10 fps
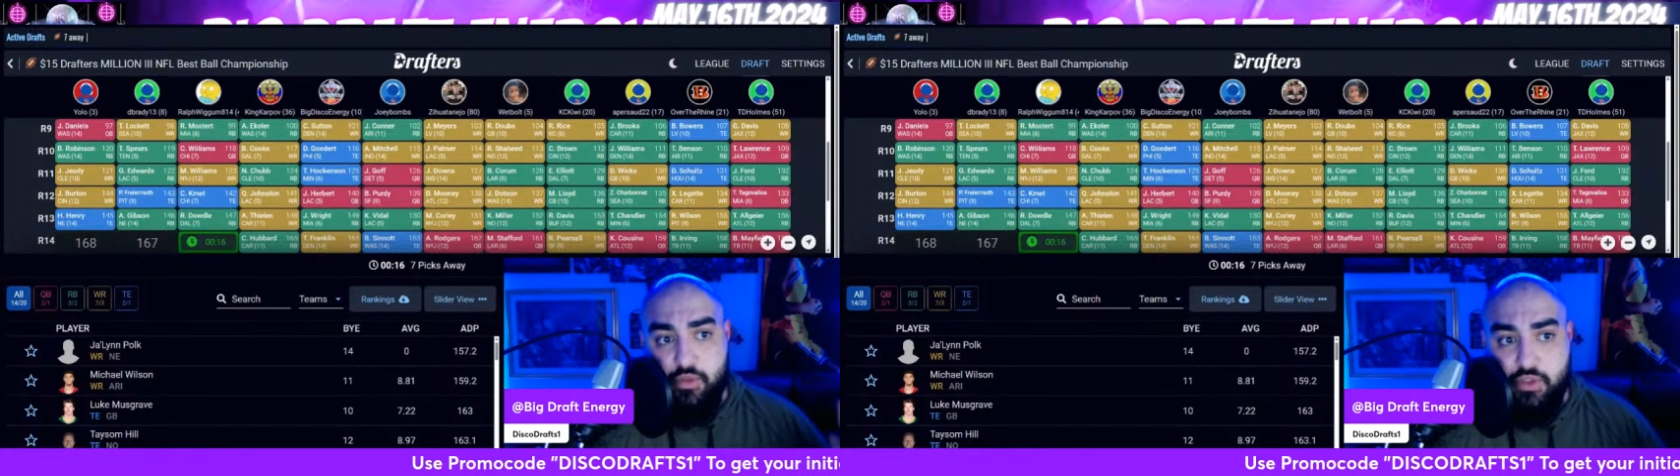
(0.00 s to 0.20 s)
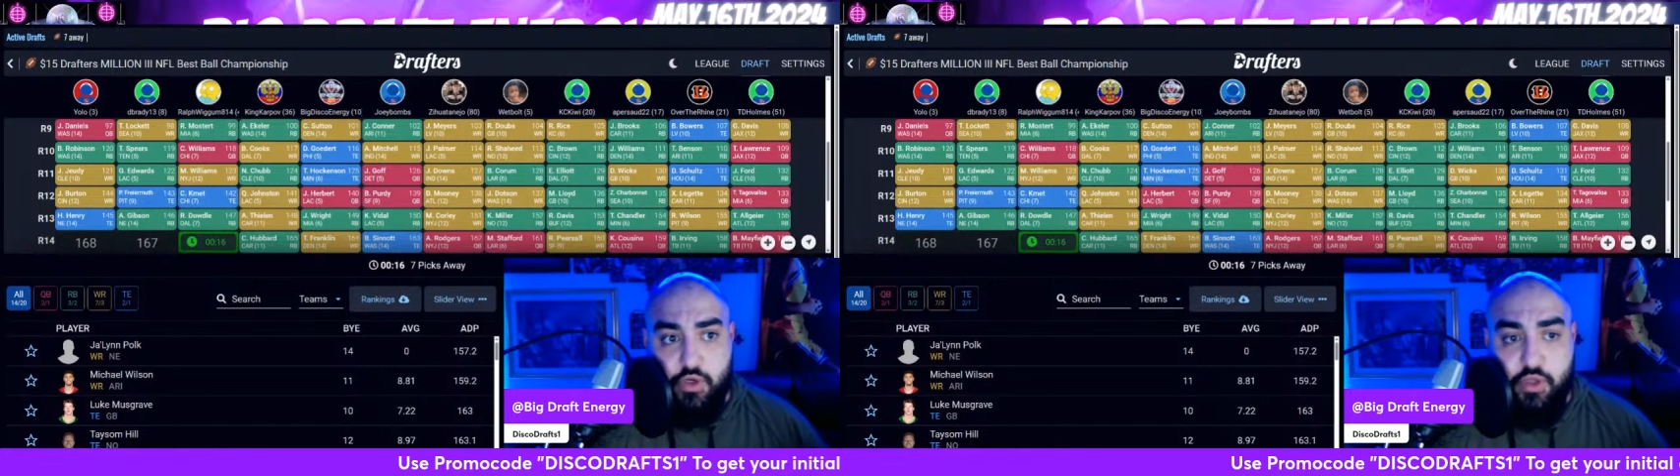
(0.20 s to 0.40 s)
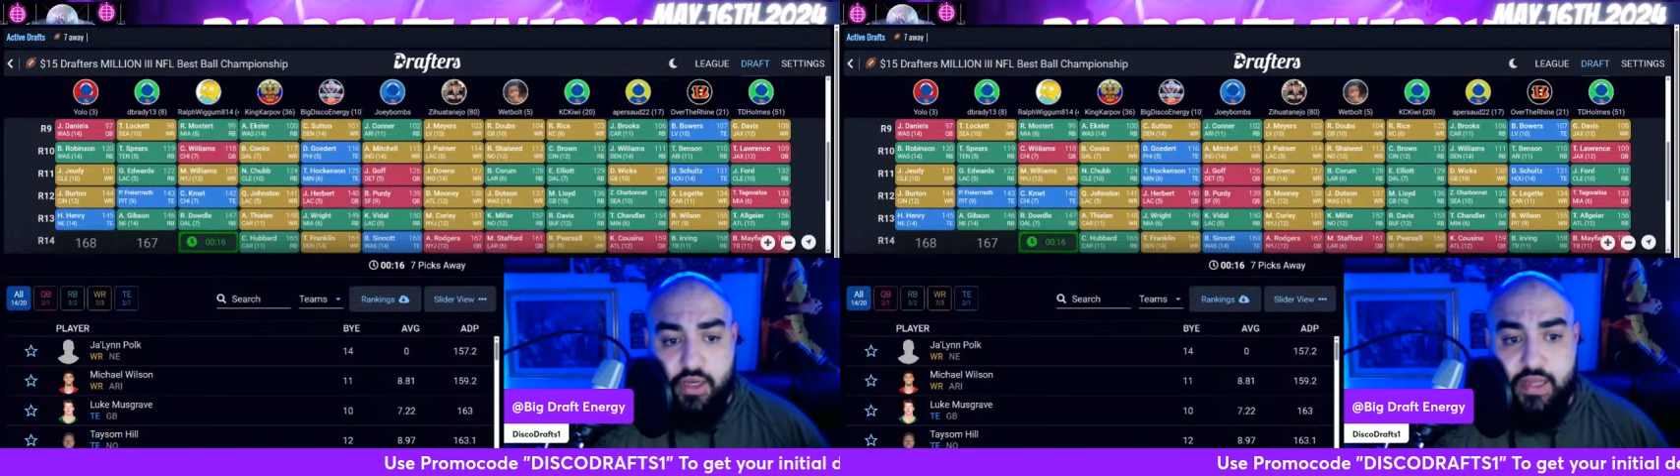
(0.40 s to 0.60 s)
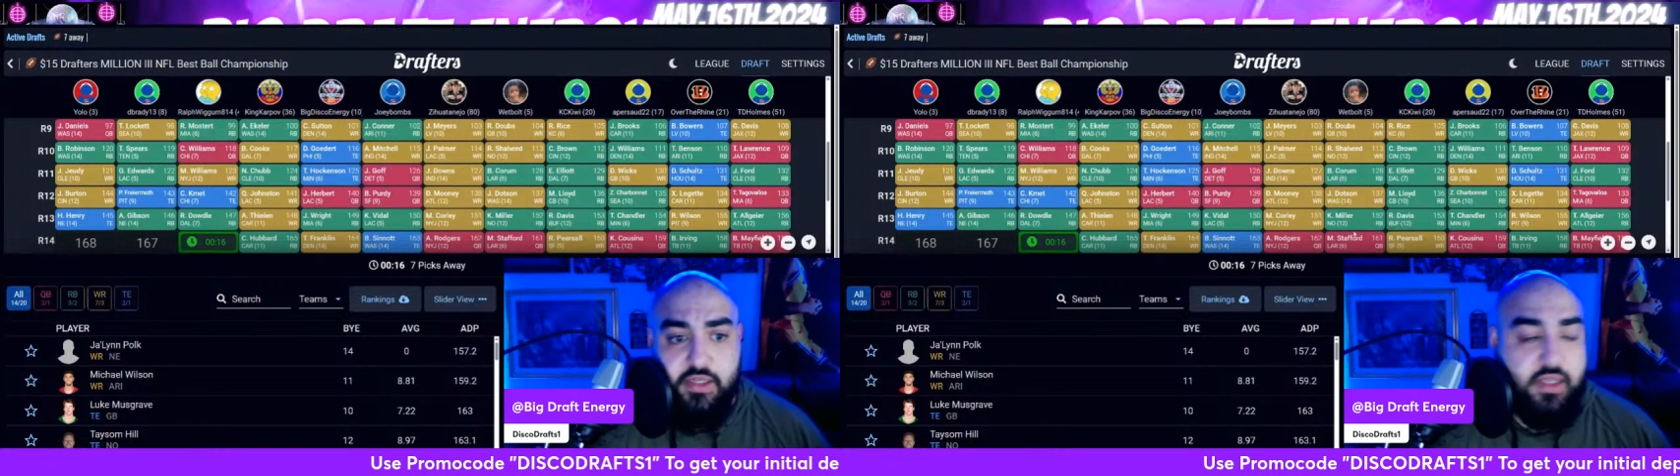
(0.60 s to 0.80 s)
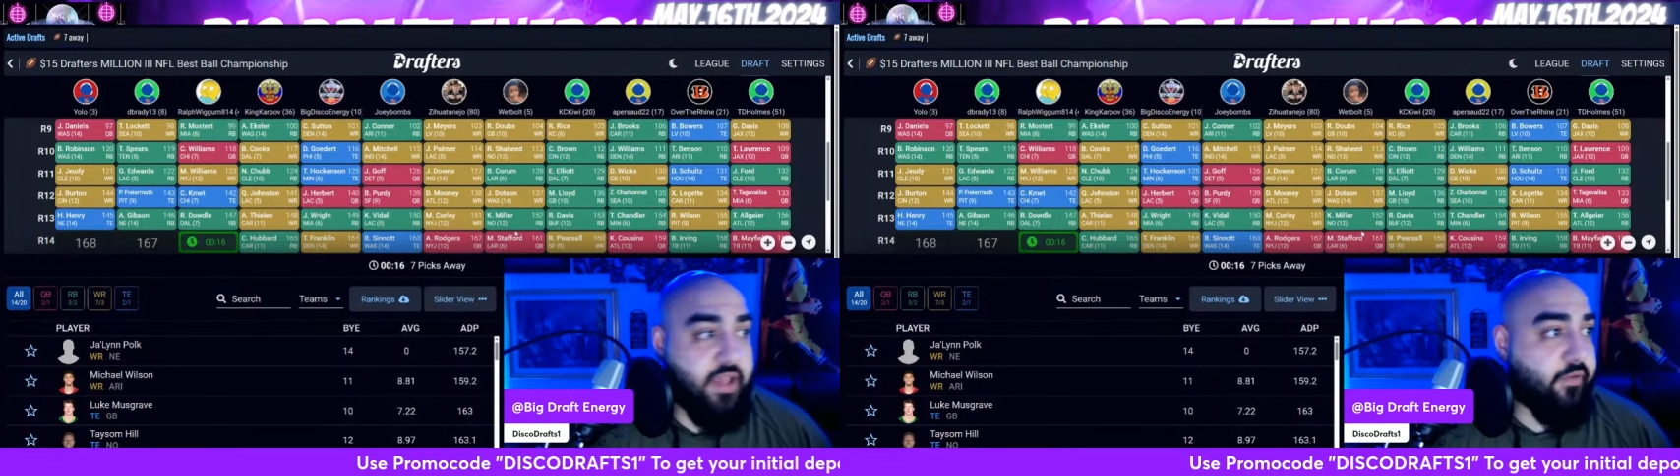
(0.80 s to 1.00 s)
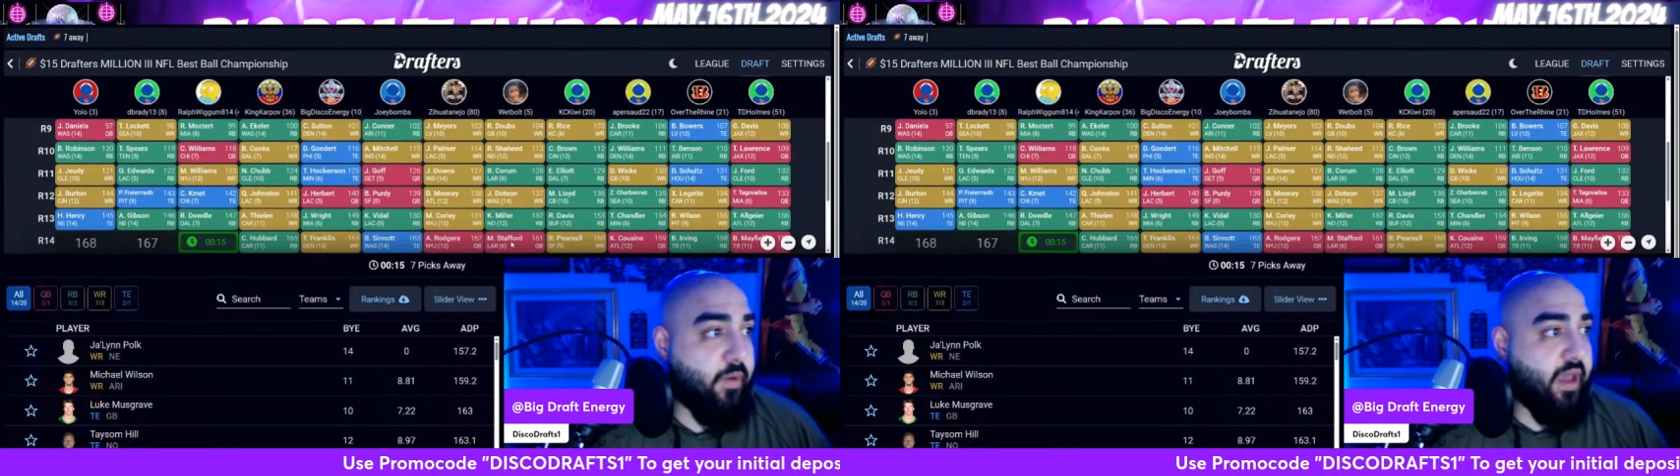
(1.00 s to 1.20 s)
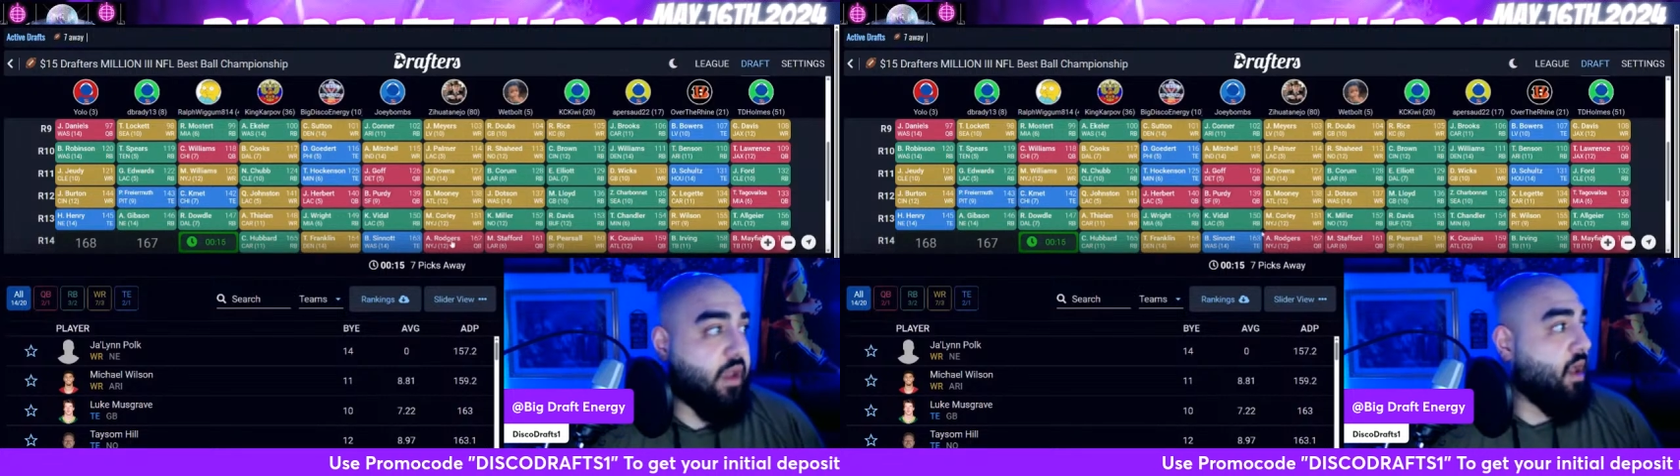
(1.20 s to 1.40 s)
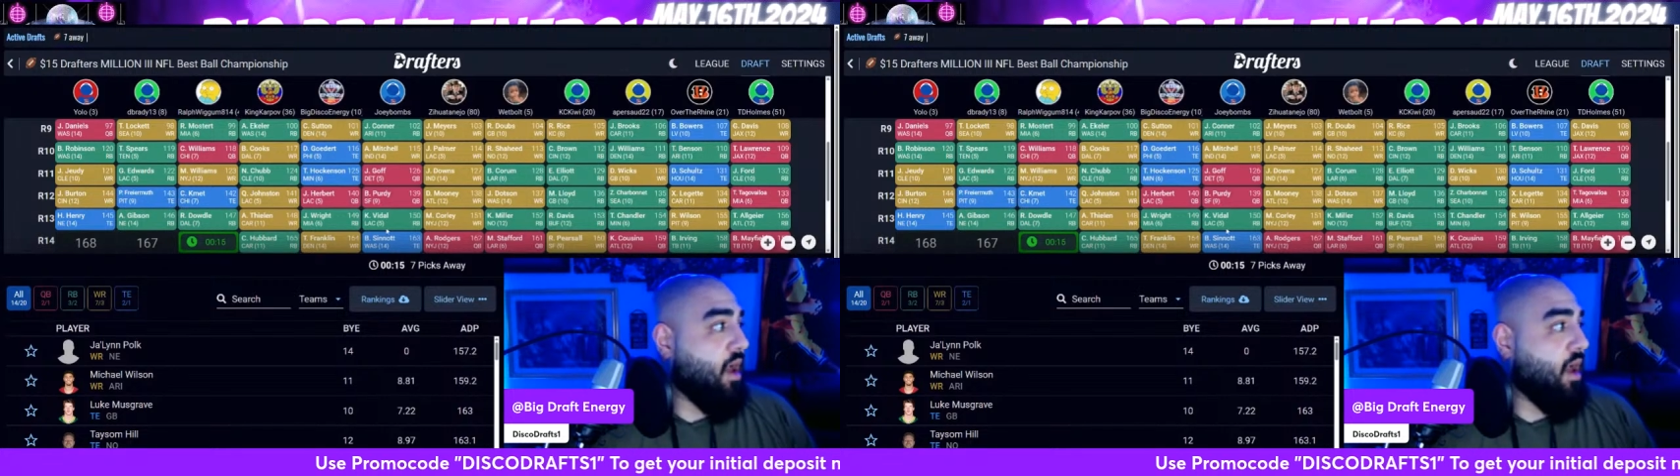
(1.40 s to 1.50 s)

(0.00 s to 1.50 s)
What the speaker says: so you can enter the giveaway.